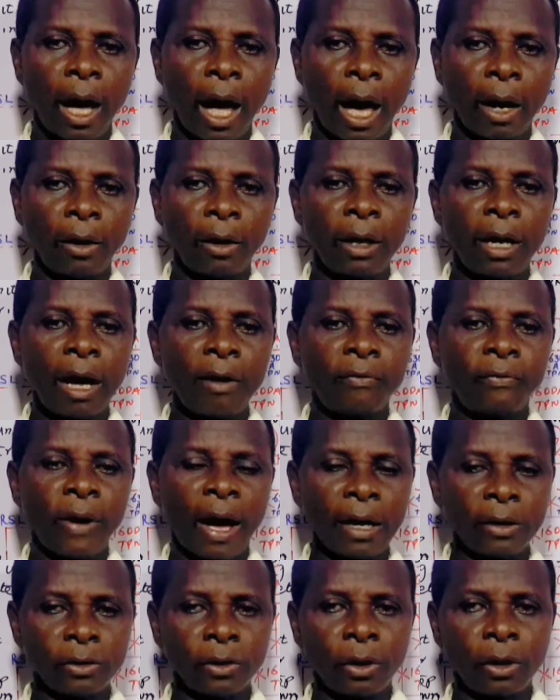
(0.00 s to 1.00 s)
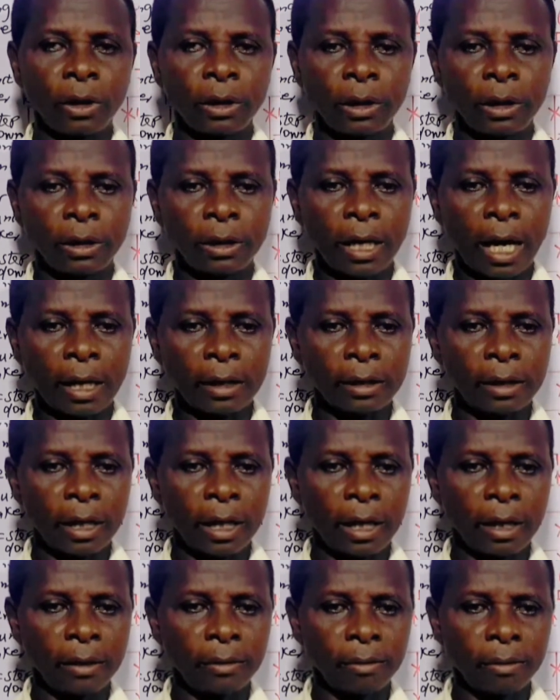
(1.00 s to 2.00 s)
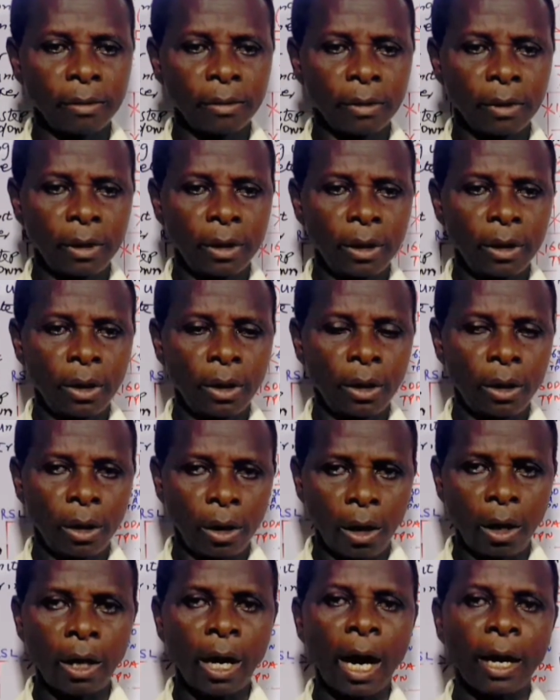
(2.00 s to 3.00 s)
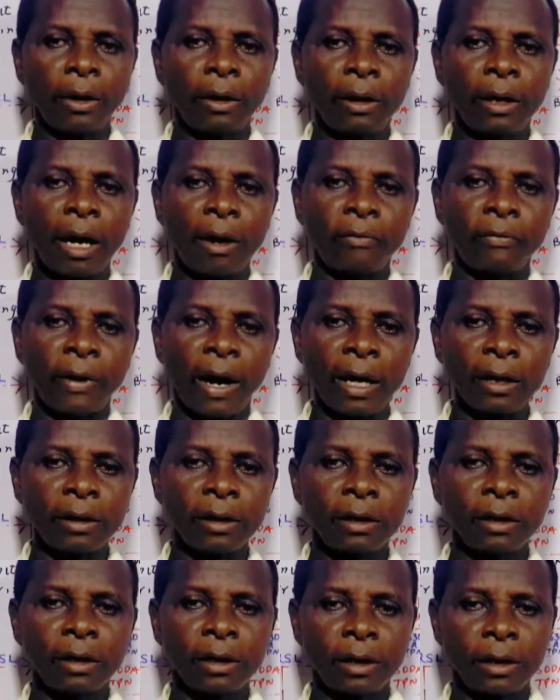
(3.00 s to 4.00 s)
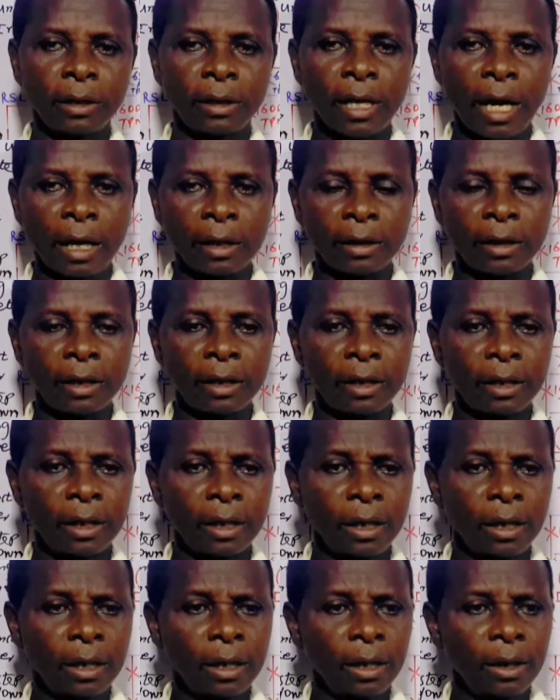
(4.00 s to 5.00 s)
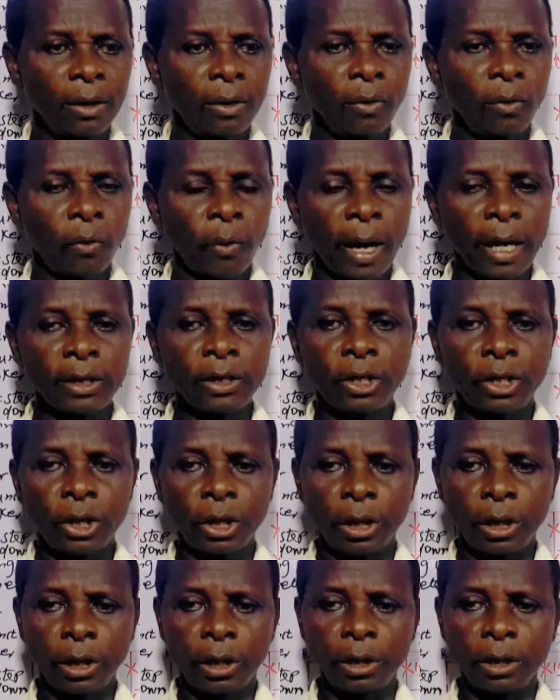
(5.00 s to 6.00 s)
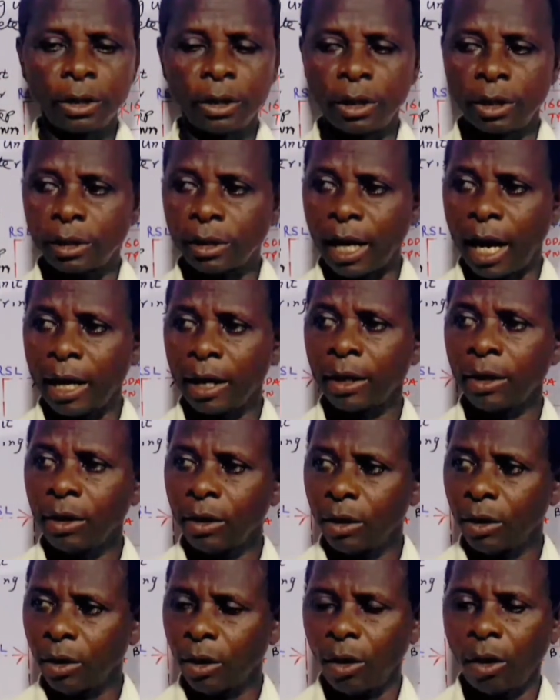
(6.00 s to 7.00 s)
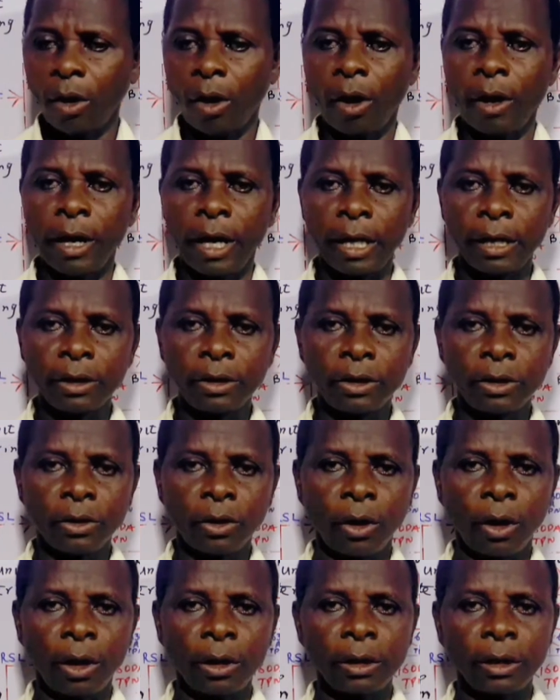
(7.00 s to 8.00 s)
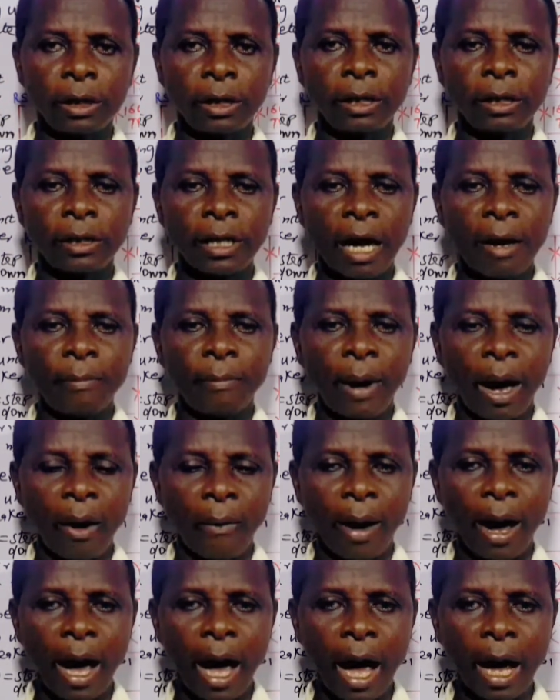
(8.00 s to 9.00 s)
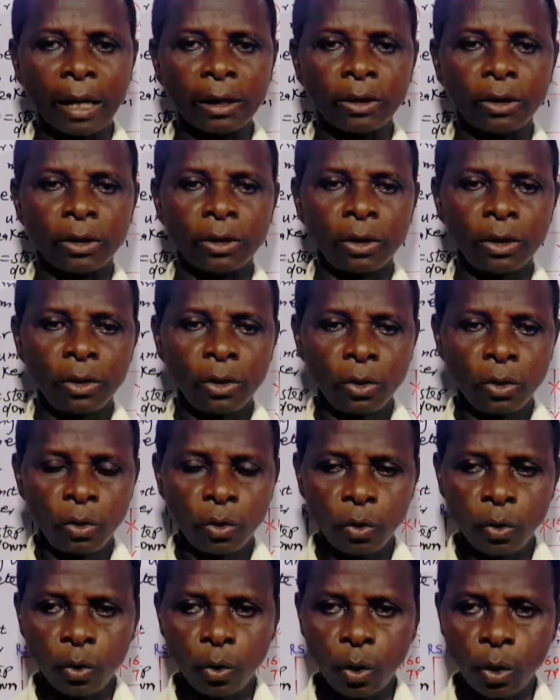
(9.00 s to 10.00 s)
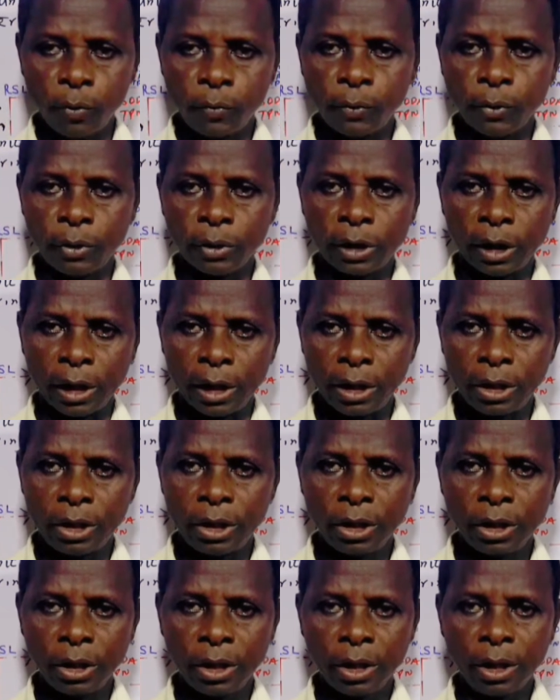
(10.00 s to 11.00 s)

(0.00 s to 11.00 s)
Another factor is that, another fact is that when the design current or the design power at low voltage